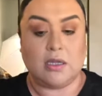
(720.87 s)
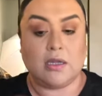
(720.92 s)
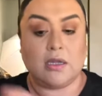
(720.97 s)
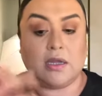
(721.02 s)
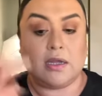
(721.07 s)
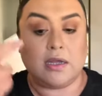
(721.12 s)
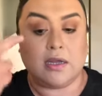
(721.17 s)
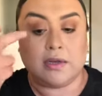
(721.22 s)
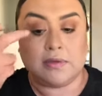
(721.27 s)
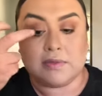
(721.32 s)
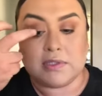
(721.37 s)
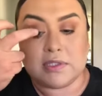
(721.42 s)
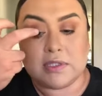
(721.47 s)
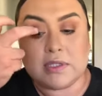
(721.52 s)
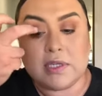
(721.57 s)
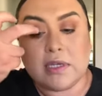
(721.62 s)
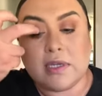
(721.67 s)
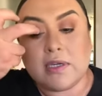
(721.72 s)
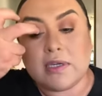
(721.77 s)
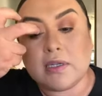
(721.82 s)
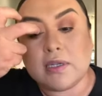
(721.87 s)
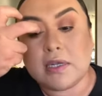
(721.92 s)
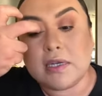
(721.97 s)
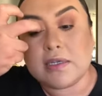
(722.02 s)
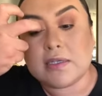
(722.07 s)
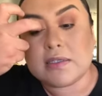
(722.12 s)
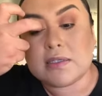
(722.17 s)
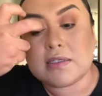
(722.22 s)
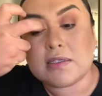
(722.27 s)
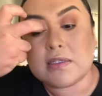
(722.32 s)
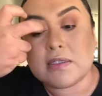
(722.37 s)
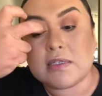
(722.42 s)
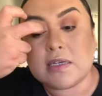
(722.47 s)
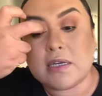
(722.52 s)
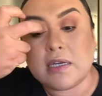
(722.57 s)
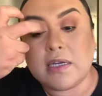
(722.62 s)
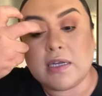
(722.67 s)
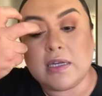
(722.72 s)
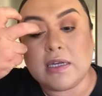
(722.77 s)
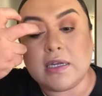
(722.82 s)
and I'm just gonna like
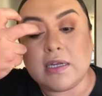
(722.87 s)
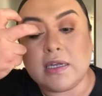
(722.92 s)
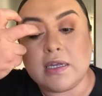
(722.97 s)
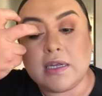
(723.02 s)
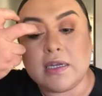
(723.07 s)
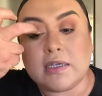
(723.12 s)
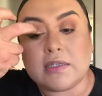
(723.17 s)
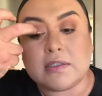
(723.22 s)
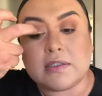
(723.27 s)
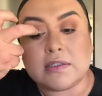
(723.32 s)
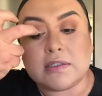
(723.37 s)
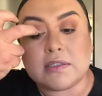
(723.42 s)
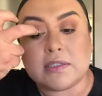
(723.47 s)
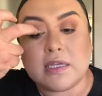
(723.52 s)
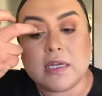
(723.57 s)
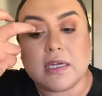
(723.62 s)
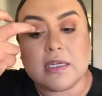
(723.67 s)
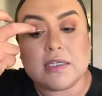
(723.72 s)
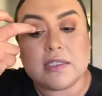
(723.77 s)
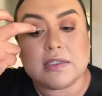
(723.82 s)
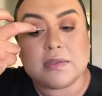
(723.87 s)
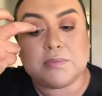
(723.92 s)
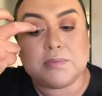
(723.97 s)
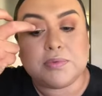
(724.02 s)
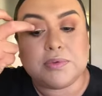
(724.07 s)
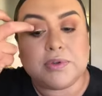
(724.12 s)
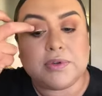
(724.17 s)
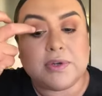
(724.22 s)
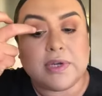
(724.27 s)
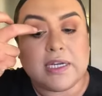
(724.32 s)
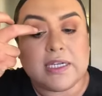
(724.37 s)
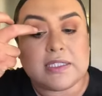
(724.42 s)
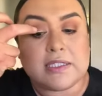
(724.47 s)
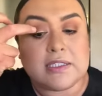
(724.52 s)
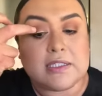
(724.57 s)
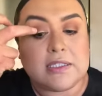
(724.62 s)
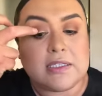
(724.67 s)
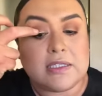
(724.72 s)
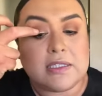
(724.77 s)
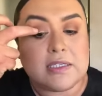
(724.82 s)
start and then just kind of
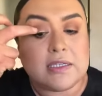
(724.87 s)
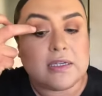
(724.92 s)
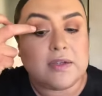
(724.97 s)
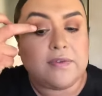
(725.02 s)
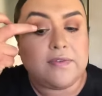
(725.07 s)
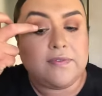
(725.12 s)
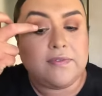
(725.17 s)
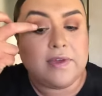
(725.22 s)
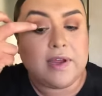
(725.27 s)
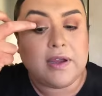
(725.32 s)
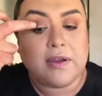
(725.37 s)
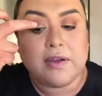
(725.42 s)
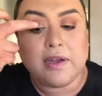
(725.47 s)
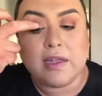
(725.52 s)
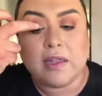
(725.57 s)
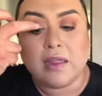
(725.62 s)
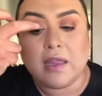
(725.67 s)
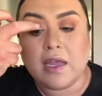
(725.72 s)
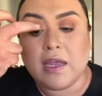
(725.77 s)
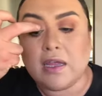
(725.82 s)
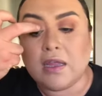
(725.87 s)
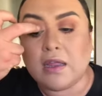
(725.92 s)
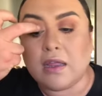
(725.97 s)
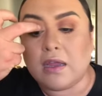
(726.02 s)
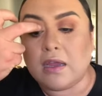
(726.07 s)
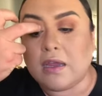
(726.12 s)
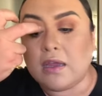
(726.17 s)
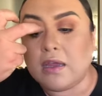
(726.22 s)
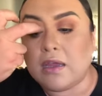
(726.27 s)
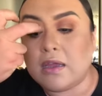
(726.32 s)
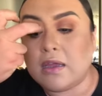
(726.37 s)
pressing it very lightly